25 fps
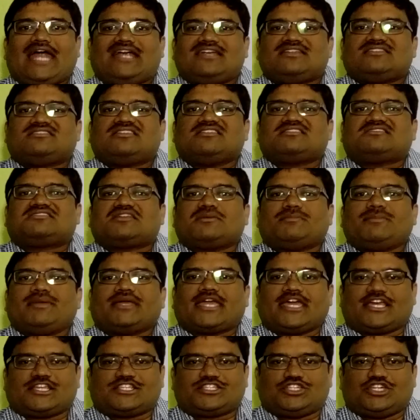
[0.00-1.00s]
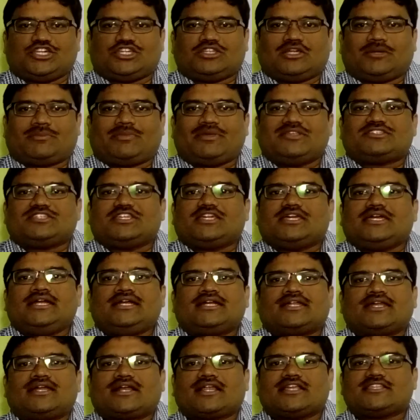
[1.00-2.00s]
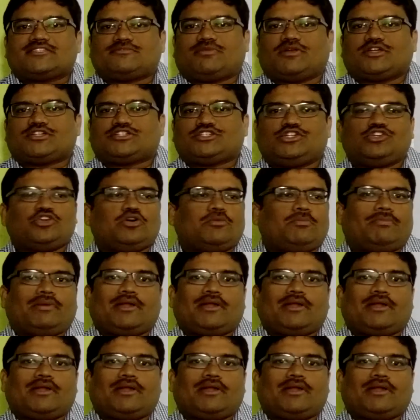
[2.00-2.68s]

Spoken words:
and systemic exchange, that means internal respiration.